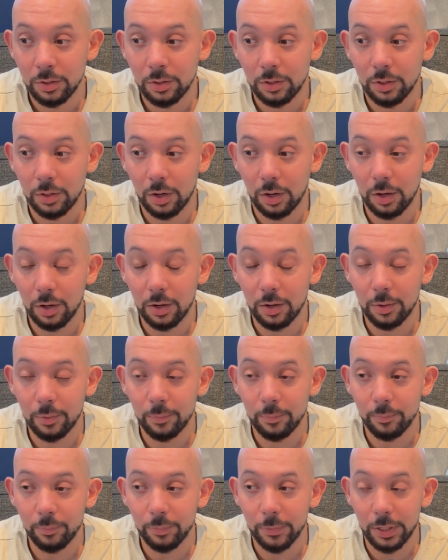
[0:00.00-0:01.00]

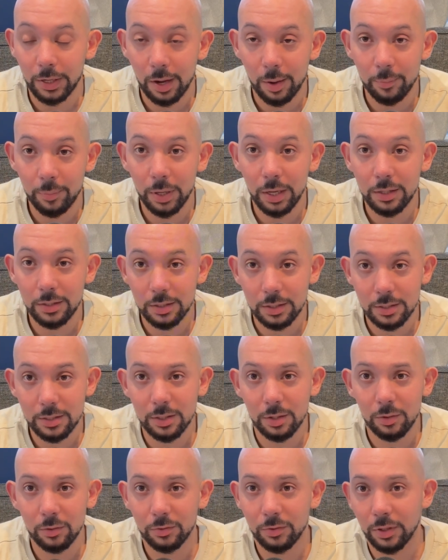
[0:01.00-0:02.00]
the campaign
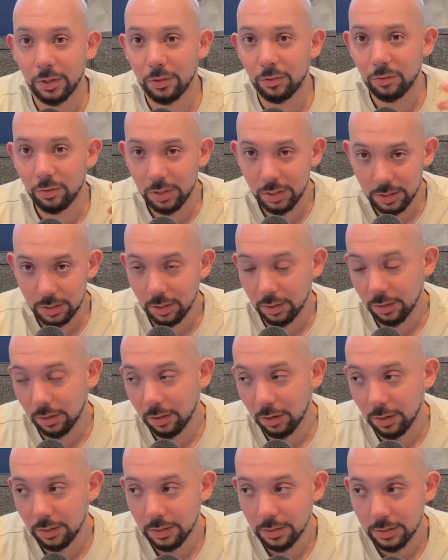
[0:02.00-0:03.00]
itself and reset the
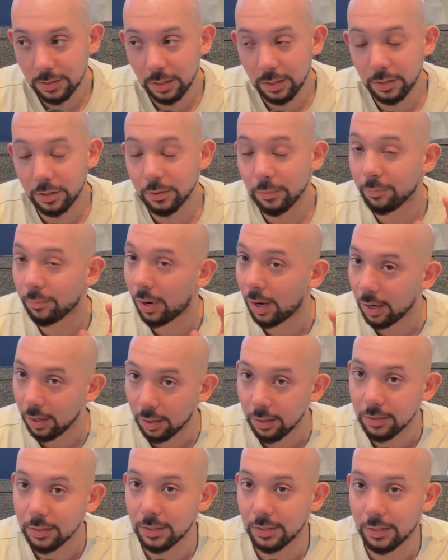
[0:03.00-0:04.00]
learning stage. My
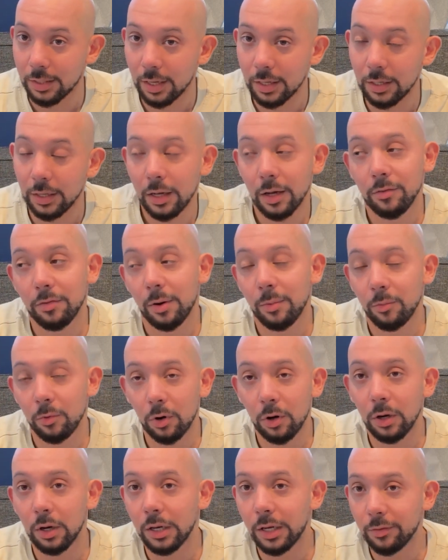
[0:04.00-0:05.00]
understanding, if I'm
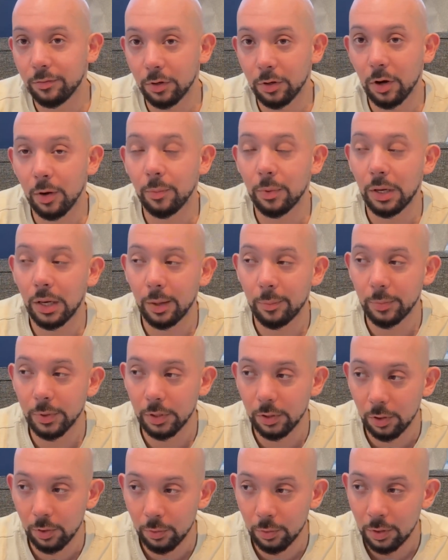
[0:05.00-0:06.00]
wrong, leave a comment, let me
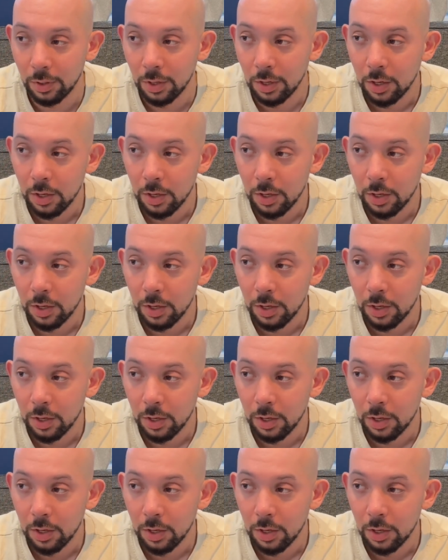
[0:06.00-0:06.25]
know.